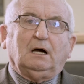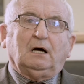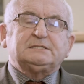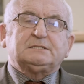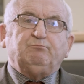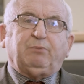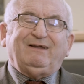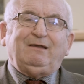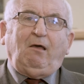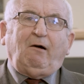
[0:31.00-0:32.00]
I said by
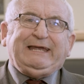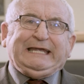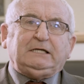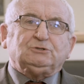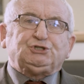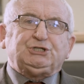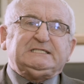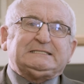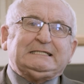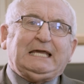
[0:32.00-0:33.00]
lying,
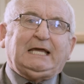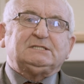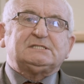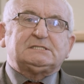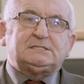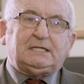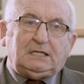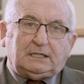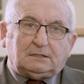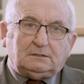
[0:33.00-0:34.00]
cheating and
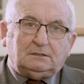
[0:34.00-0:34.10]
stealing.